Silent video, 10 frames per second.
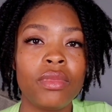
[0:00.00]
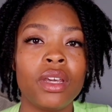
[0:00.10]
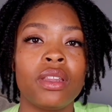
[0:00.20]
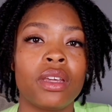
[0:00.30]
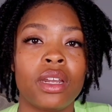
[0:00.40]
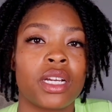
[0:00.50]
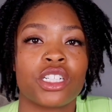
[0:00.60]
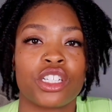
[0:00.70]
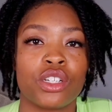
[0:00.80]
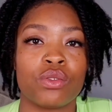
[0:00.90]
And then I
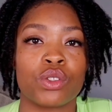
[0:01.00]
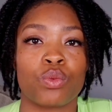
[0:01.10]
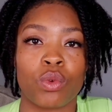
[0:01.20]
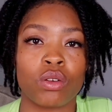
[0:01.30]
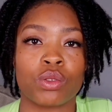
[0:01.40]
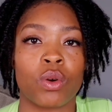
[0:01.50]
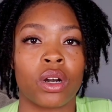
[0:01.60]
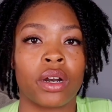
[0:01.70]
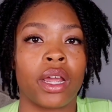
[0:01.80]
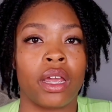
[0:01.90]
just use rose
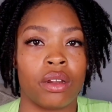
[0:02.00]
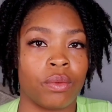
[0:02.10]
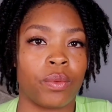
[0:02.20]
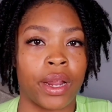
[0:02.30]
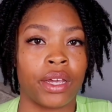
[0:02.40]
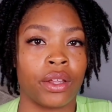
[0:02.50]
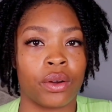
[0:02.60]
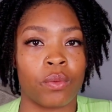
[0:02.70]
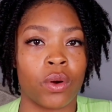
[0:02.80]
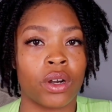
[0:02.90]
water and
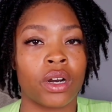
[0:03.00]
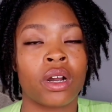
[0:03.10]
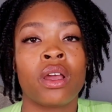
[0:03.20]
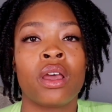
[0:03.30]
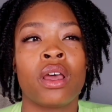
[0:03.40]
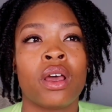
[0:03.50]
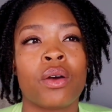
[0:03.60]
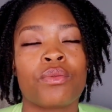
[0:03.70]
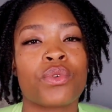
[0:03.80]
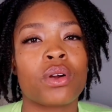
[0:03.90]
regular water.
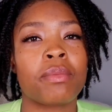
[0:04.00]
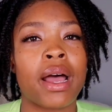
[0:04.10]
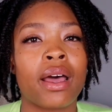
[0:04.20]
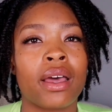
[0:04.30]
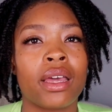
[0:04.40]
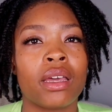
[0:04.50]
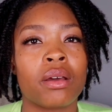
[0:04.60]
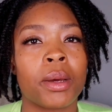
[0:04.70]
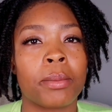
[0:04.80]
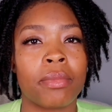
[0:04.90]
For
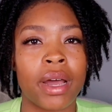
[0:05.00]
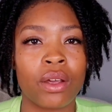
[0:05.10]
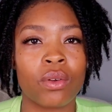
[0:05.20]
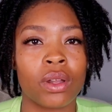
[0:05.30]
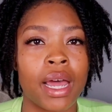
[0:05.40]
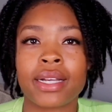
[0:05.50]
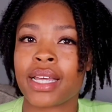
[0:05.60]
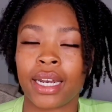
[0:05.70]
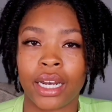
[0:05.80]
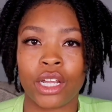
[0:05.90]
my micro locks,
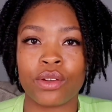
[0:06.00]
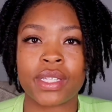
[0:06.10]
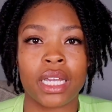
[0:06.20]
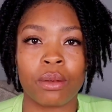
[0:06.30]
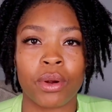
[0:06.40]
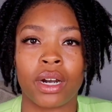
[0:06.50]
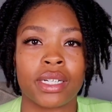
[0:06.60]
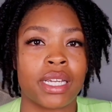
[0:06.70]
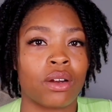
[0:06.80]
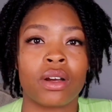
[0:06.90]
I didn't use any
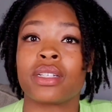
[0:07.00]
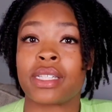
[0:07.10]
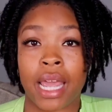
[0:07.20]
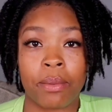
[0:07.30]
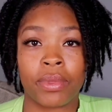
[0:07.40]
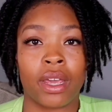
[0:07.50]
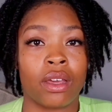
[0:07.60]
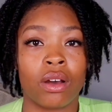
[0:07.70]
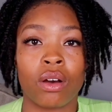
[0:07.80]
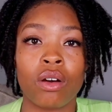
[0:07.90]
products at all. Same thing,
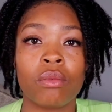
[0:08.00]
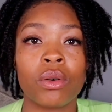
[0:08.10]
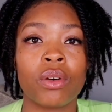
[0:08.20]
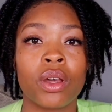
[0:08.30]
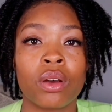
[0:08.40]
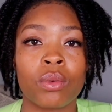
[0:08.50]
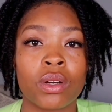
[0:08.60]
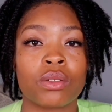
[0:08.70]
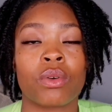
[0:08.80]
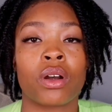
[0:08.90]
jojoba oil,
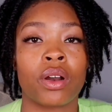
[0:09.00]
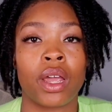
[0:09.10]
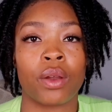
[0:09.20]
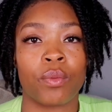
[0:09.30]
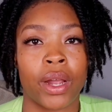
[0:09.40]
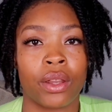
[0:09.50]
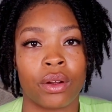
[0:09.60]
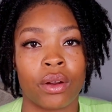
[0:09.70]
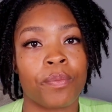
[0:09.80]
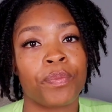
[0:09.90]
rose water, and regular